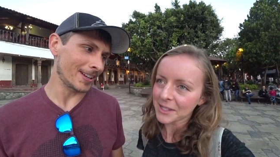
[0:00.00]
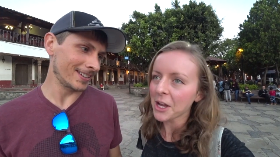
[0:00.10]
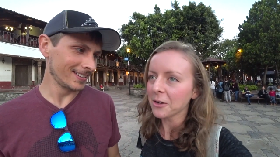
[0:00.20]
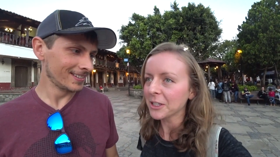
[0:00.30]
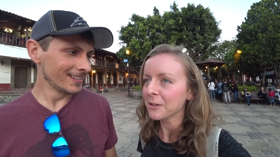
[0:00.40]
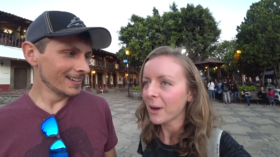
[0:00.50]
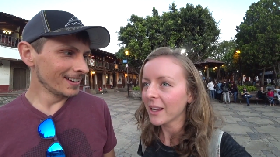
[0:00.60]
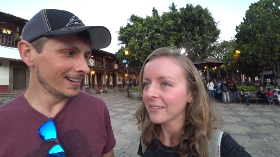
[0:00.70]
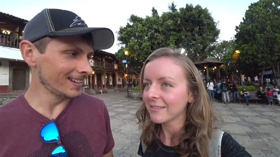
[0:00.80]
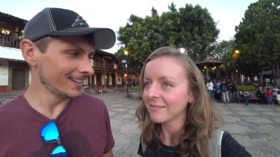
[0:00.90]
Speaker 1: so you
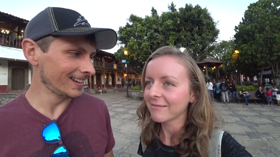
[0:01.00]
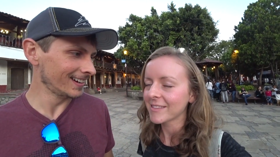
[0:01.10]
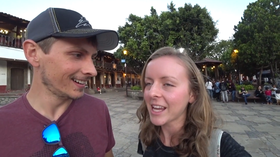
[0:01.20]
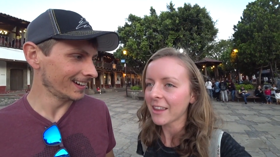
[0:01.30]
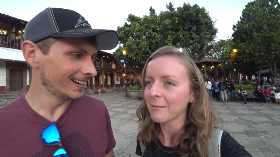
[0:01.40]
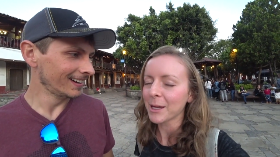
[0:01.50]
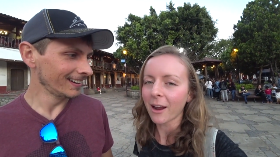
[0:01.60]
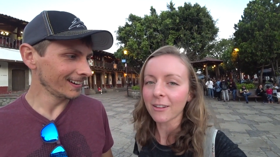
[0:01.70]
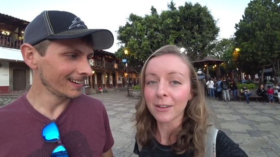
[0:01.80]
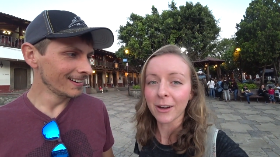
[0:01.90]
might say that we
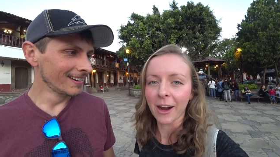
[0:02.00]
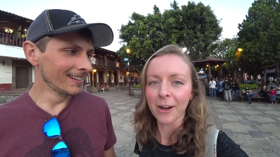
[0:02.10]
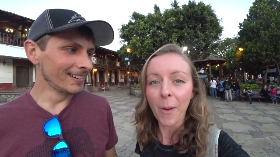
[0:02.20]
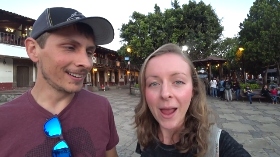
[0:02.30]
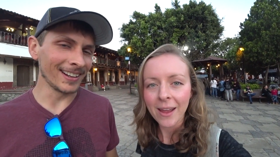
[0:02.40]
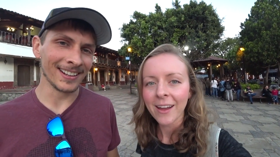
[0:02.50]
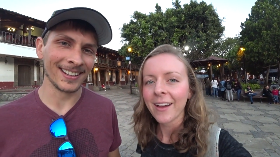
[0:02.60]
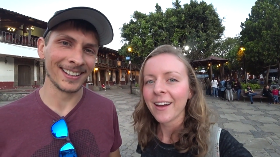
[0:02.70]
got a little carried away